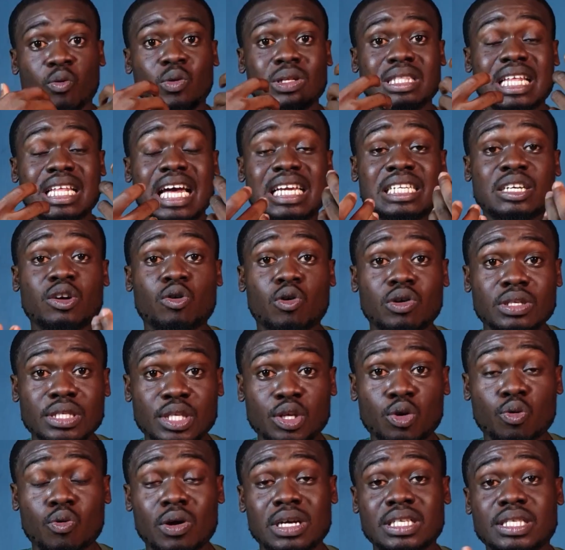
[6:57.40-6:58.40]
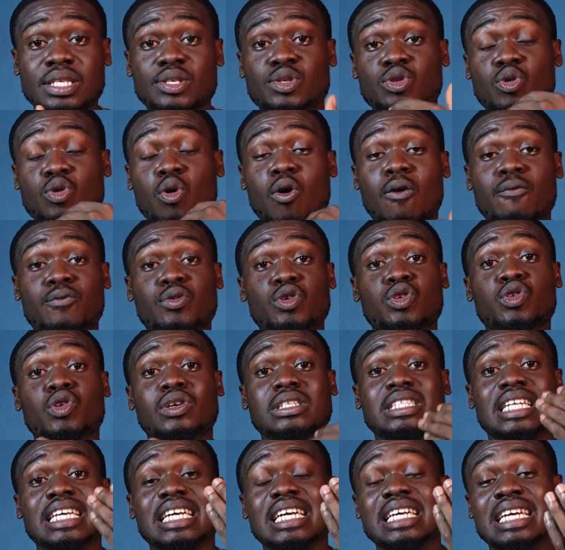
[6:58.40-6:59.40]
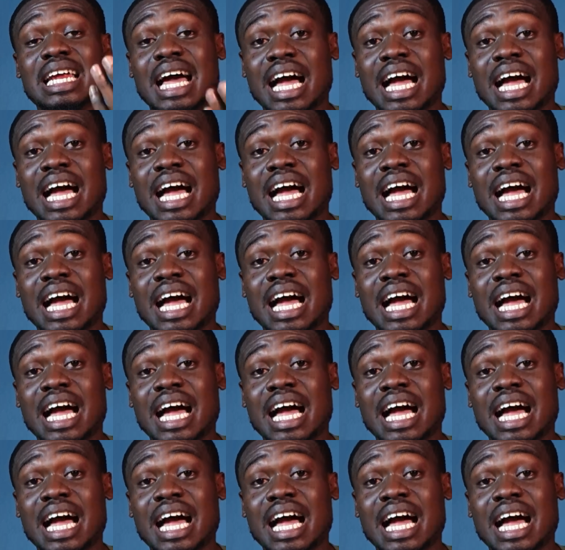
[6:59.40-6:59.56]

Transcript: What are the consequences of you not taking